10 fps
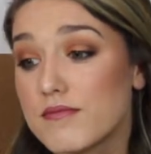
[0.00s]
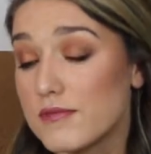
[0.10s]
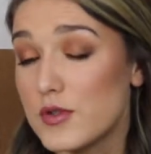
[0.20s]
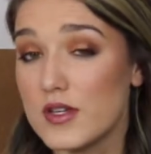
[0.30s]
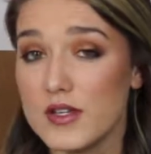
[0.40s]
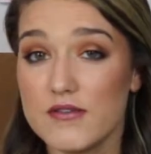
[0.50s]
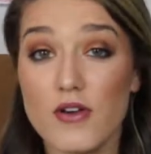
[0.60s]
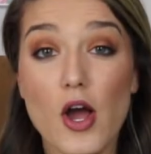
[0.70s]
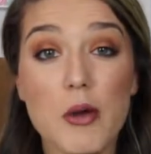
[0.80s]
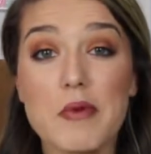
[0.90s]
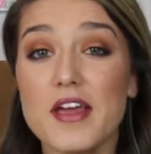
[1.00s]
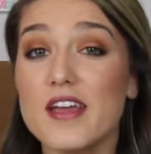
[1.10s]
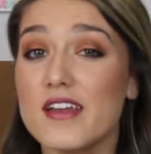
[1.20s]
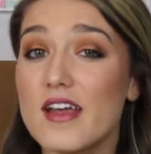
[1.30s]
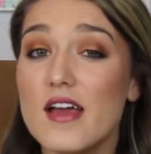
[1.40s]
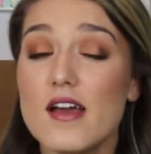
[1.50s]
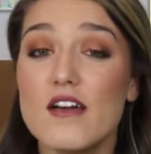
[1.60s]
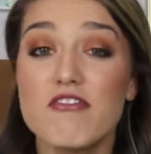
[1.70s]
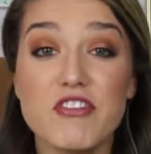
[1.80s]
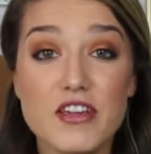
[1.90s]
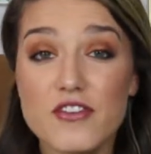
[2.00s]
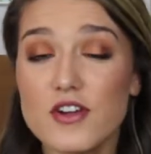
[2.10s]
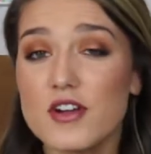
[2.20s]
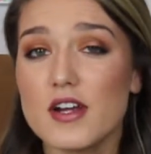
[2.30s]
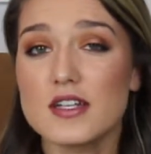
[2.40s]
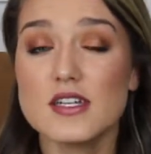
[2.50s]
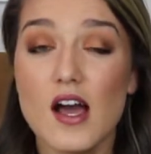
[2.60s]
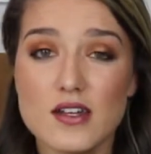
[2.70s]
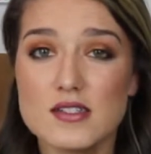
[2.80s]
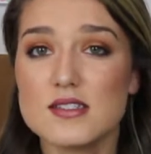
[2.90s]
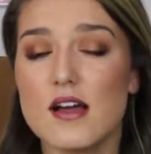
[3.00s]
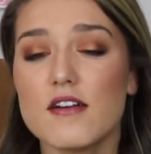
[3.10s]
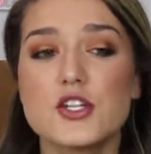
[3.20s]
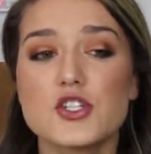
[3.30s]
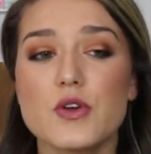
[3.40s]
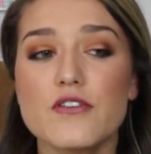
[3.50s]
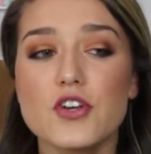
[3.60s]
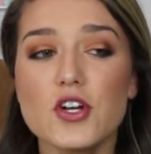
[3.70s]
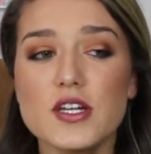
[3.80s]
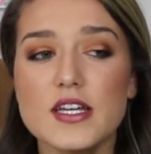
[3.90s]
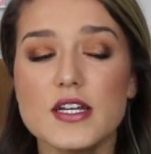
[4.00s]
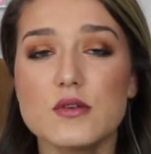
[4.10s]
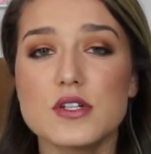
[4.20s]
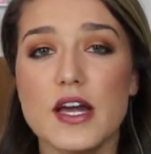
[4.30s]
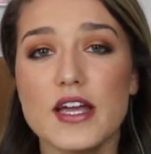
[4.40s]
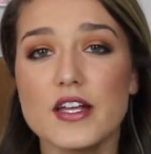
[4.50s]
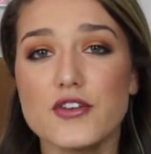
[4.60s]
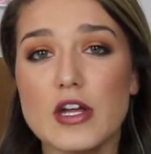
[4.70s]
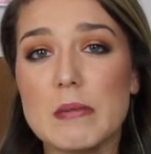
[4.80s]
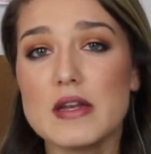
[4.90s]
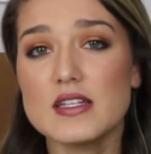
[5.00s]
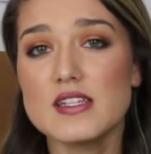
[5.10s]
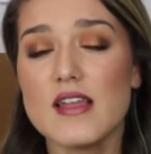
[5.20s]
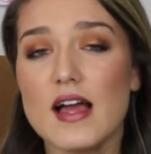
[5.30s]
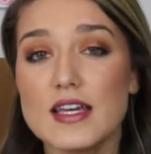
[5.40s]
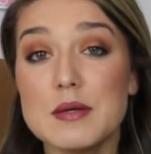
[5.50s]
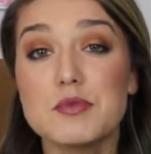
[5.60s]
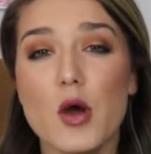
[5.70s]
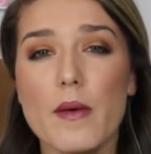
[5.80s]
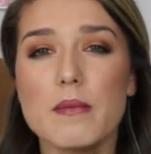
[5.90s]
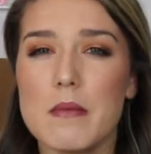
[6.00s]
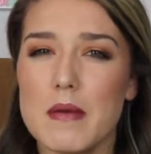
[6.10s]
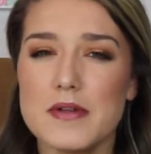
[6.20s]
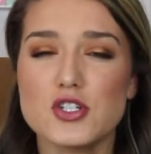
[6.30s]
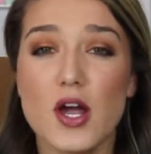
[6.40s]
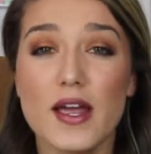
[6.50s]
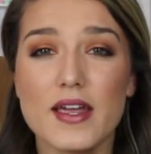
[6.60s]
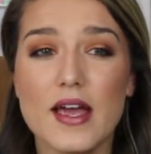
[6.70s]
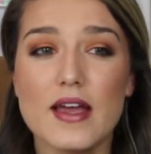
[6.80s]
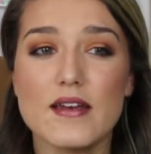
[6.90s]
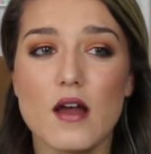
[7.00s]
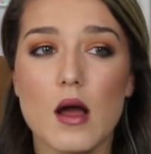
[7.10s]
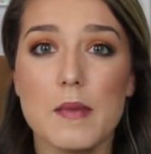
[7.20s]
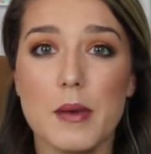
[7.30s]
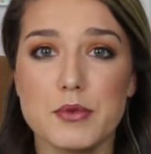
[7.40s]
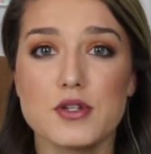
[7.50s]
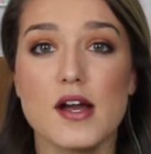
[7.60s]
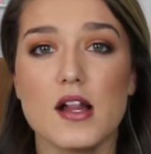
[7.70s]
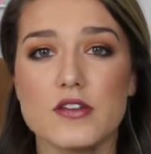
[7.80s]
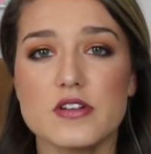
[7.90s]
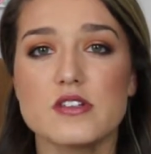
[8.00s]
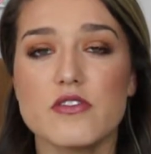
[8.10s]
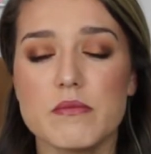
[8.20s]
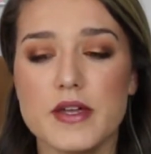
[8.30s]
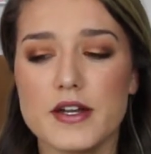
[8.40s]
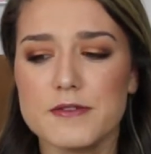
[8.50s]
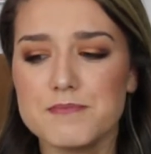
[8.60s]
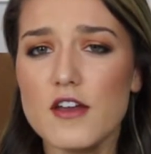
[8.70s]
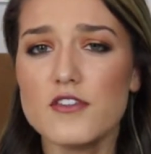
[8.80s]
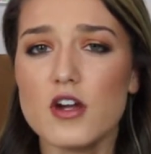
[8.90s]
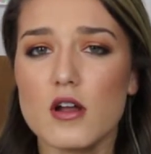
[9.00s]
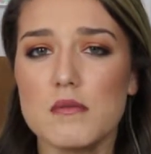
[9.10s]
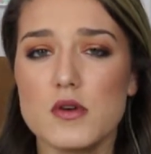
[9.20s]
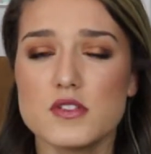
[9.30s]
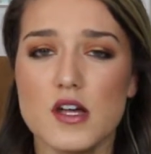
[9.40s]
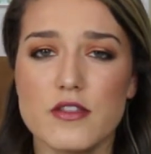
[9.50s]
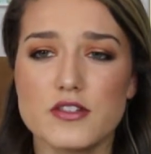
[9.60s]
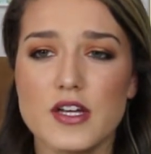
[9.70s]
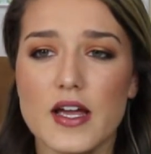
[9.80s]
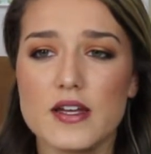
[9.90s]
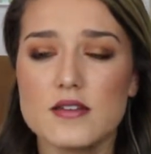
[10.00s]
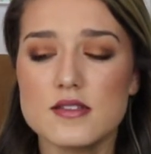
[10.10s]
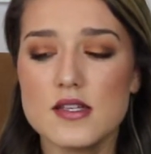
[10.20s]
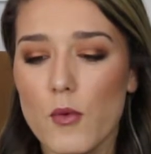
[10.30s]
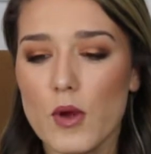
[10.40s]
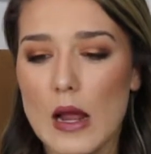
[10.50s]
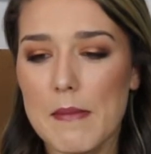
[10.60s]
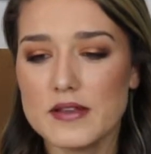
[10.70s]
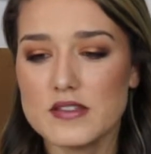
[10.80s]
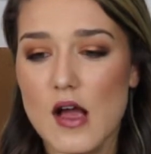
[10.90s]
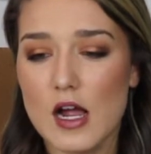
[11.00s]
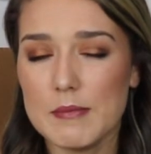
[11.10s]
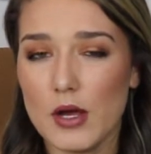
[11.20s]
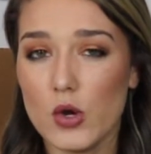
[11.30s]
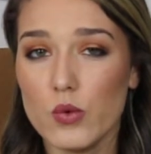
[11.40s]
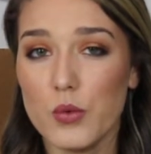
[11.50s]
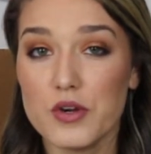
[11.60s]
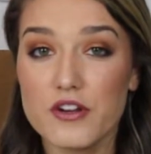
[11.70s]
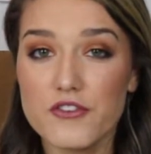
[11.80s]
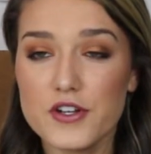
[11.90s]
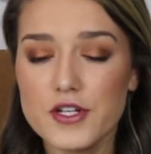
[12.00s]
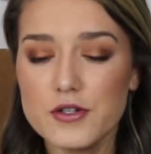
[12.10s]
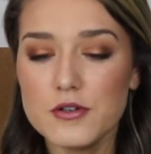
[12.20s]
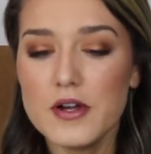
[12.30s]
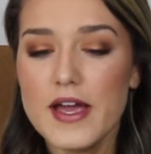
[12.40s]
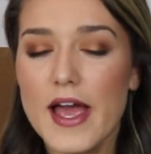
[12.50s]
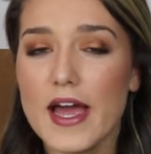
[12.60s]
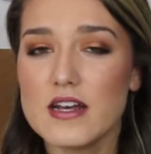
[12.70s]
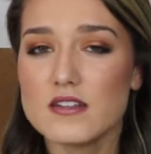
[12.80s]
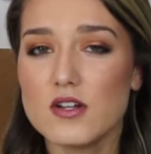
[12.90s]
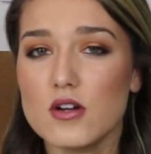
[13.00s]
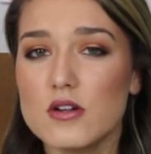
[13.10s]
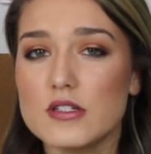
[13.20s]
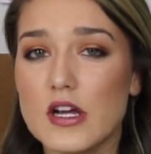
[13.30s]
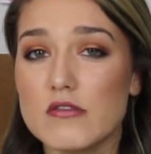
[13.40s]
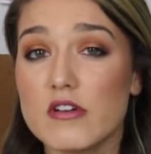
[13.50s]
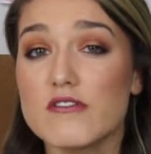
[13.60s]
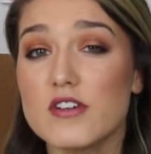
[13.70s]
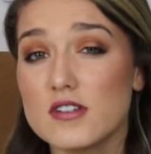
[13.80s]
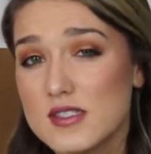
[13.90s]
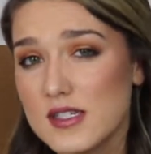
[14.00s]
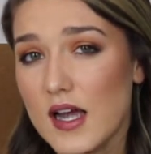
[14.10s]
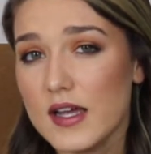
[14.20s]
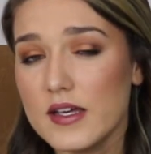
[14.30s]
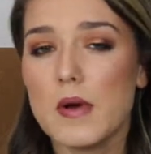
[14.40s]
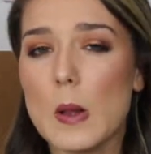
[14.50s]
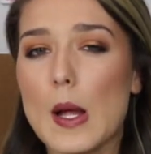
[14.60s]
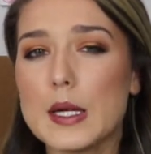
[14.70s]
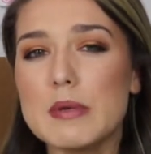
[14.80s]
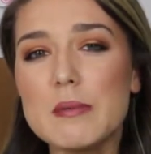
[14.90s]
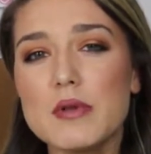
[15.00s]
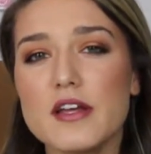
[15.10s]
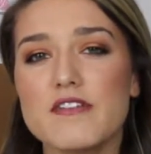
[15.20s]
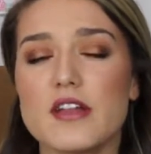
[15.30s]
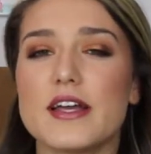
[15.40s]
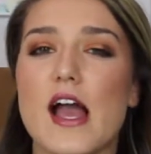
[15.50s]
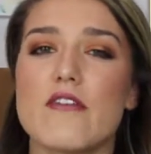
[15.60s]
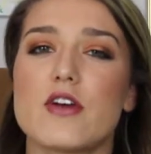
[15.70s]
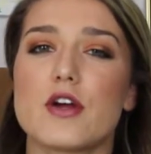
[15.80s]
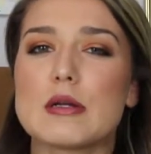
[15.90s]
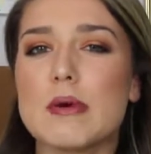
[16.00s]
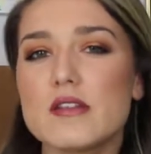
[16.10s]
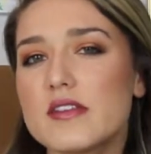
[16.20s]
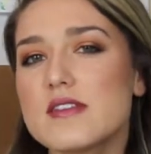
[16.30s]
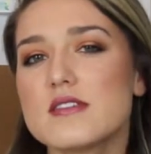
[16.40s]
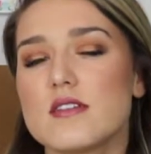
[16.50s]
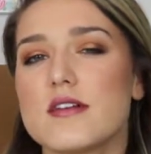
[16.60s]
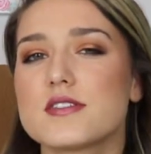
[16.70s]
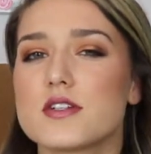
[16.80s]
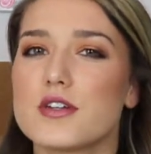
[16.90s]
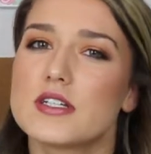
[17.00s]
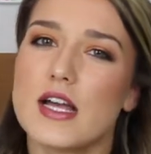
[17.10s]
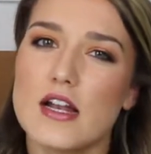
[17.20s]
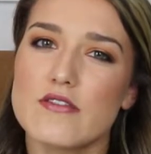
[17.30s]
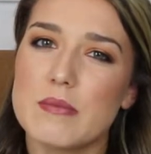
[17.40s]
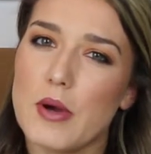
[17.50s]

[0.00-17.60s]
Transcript: you can vomit, fever, a ton of stuff. So if you're on a keto diet and you're committed to that, keep going, but maybe try and up your calories from there. If you're on most other diets, what I'm about to talk about will work for you, and it's called a reverse diet. A lot of people I feel like haven't heard about this unless they're in kind of the